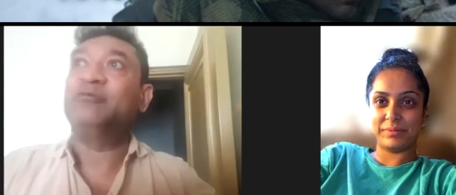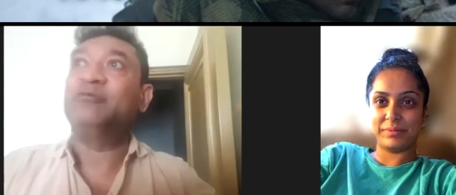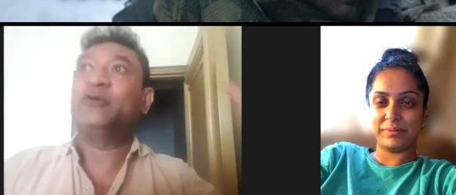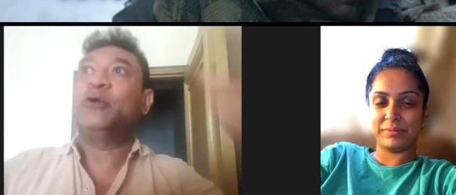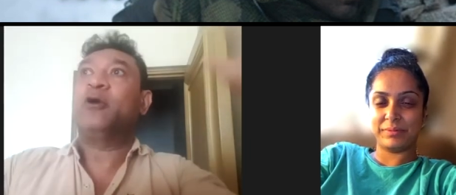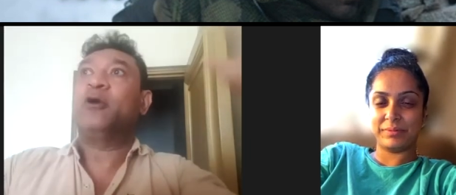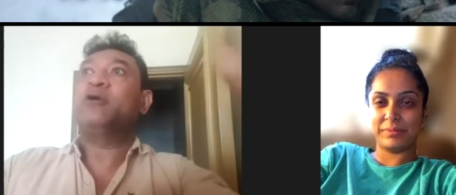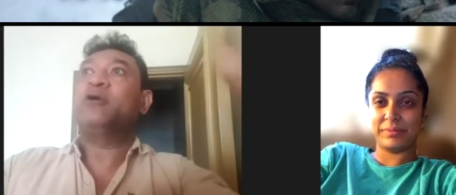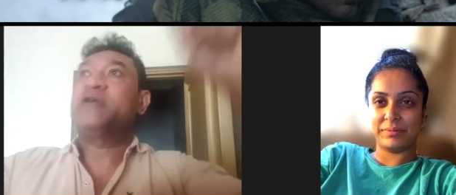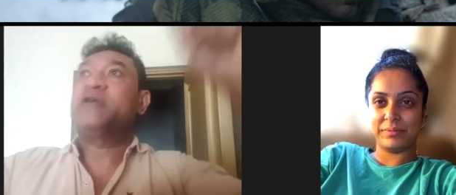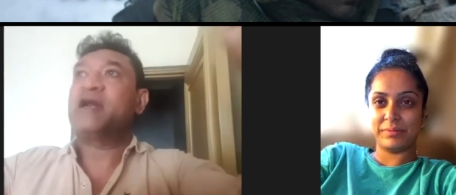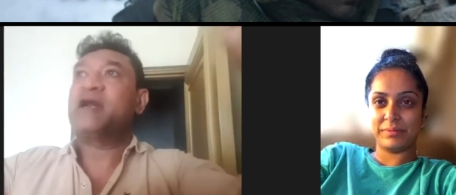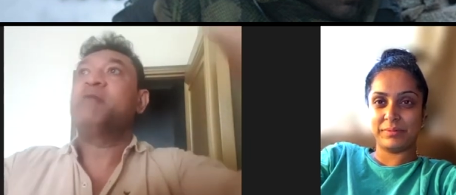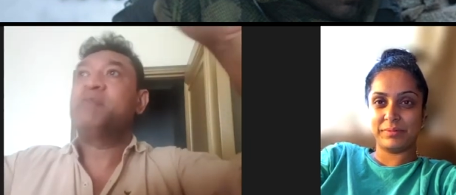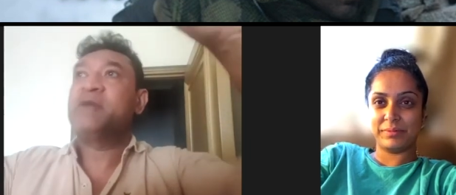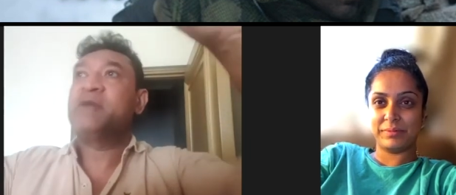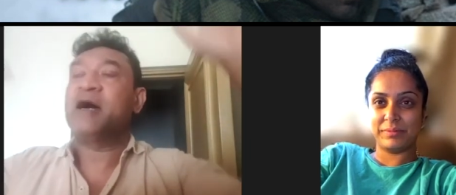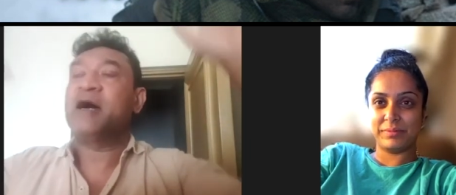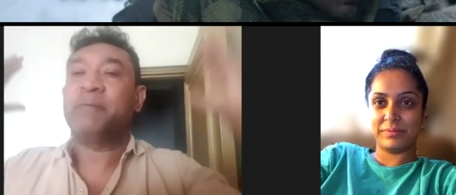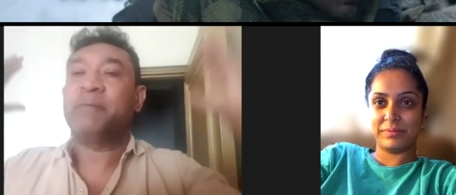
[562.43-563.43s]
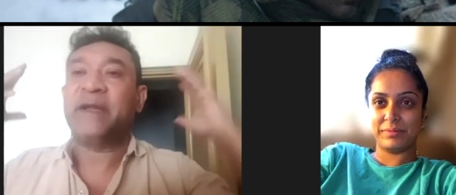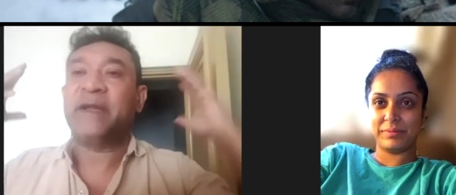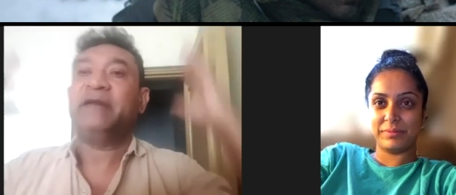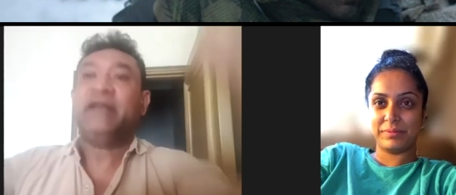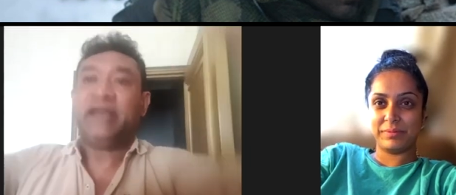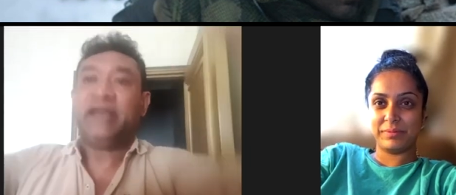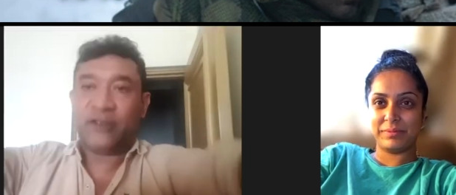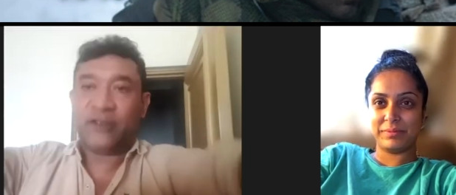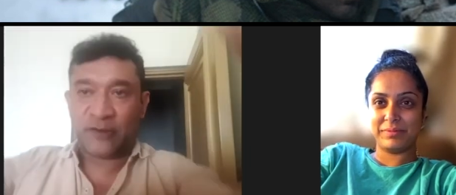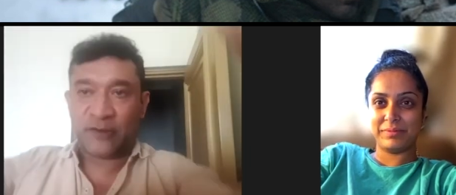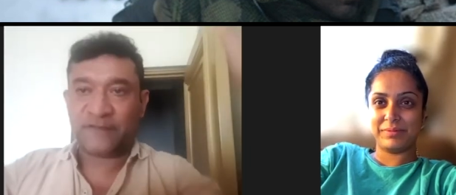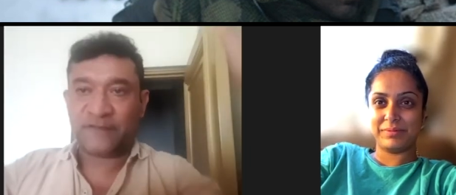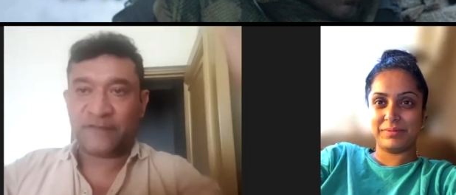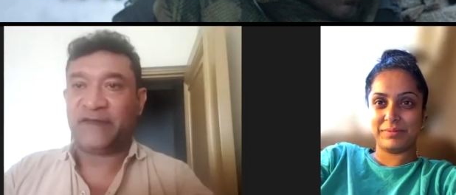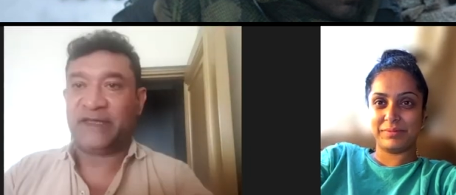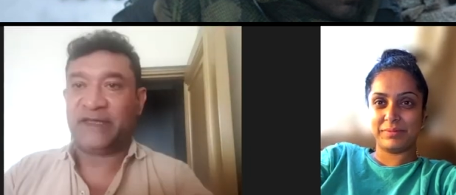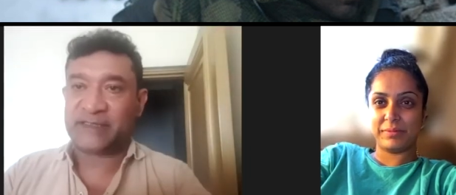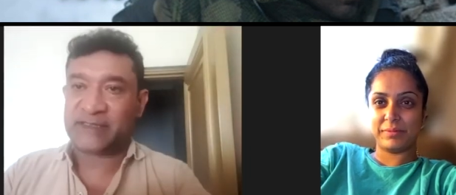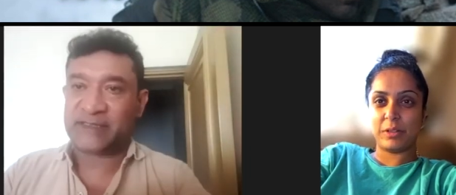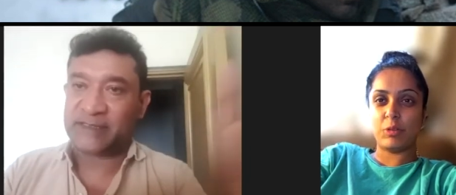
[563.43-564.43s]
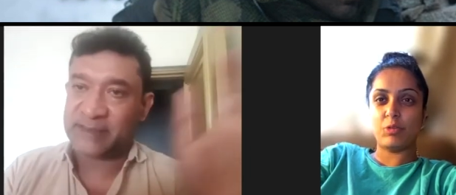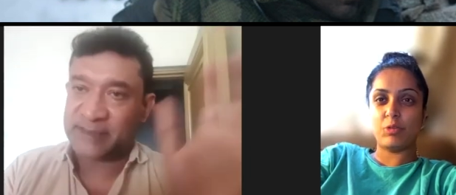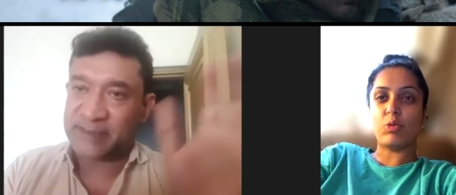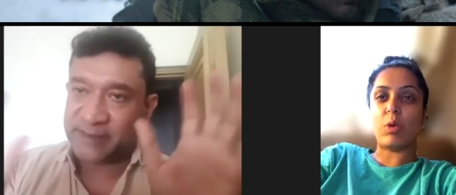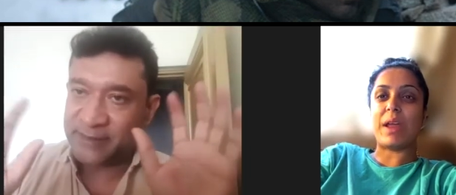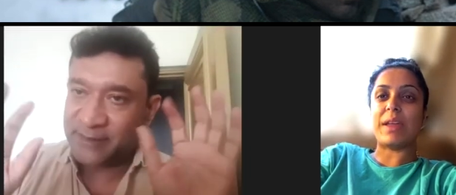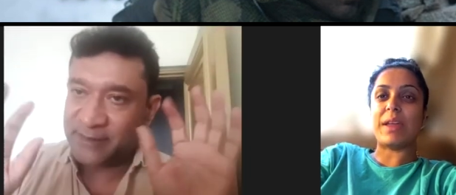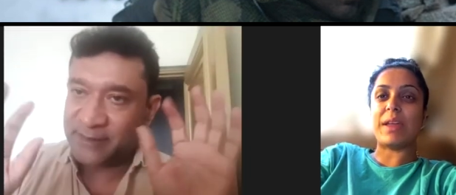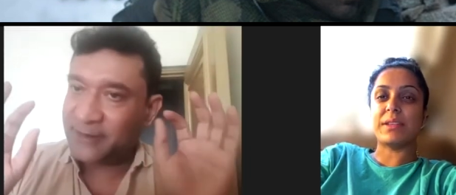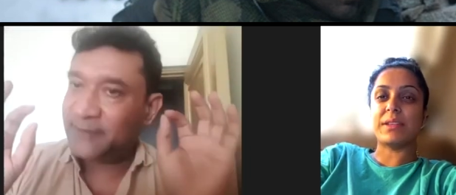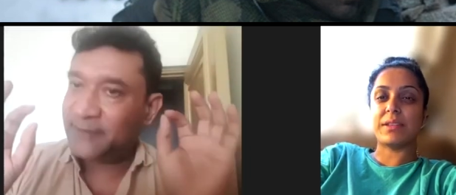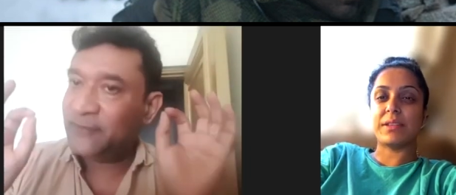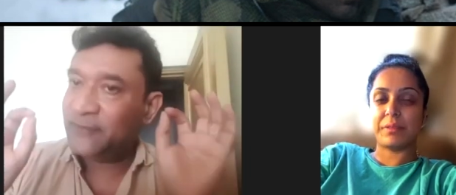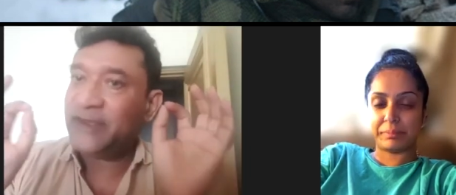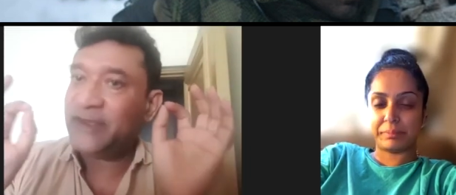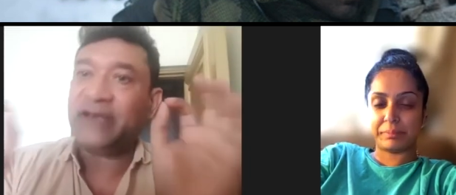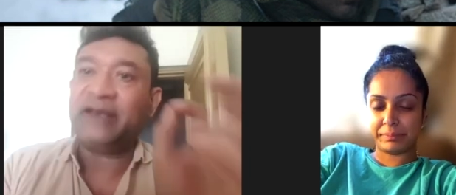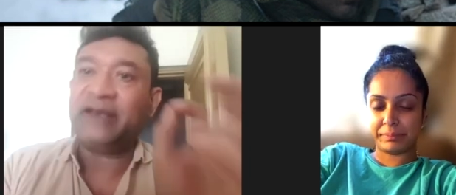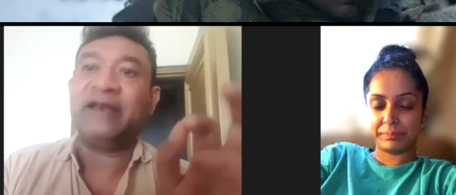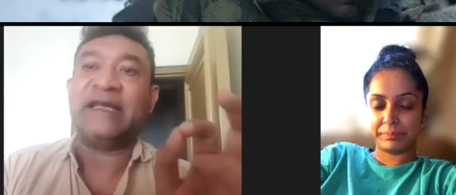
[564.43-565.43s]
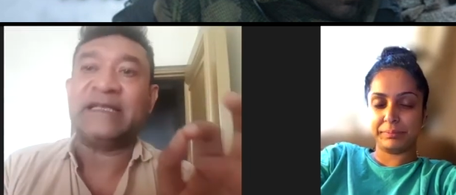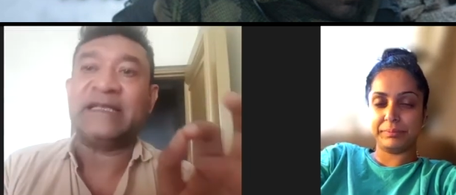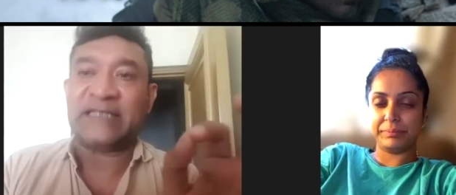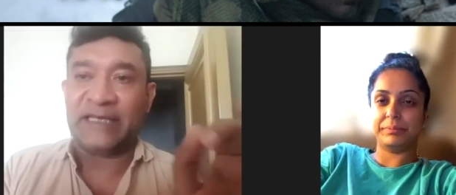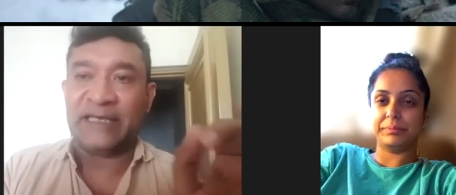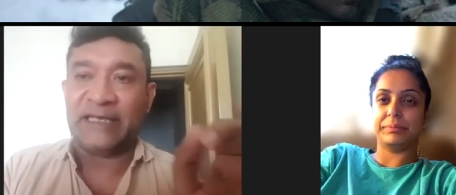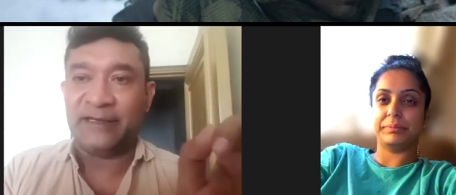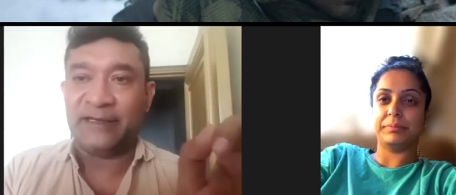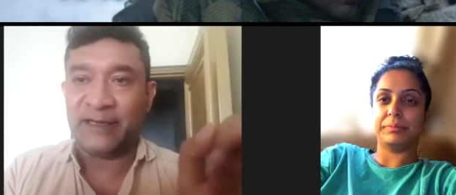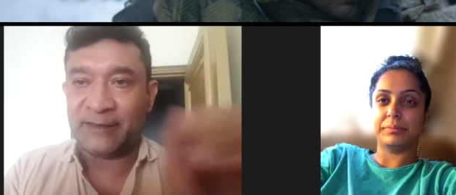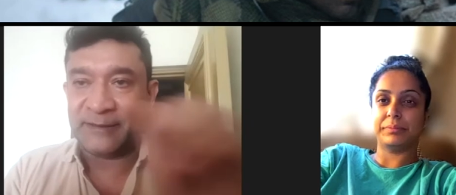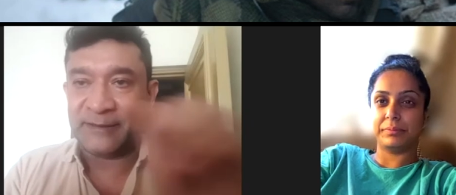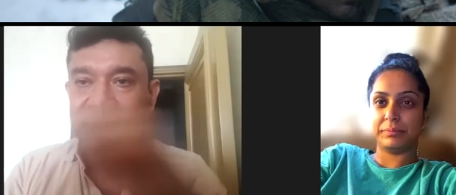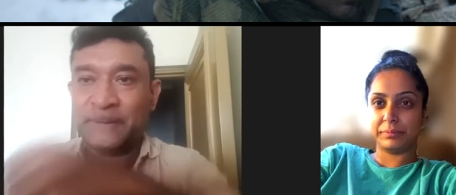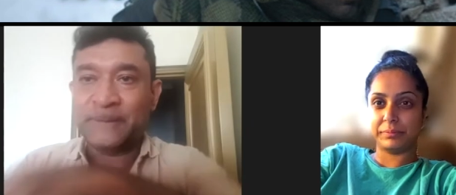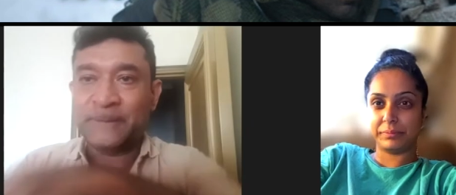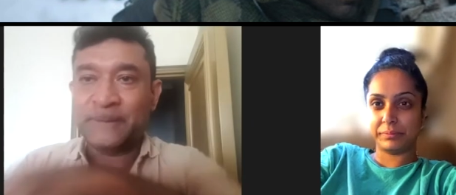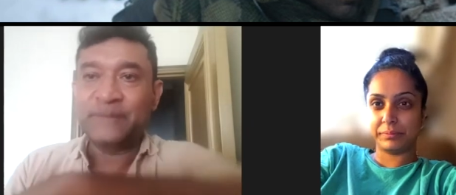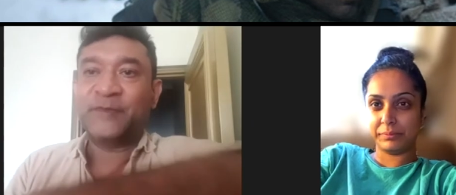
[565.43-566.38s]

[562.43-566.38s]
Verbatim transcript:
Speaker 1: you know, drummed up and in your face. It's very nicely done.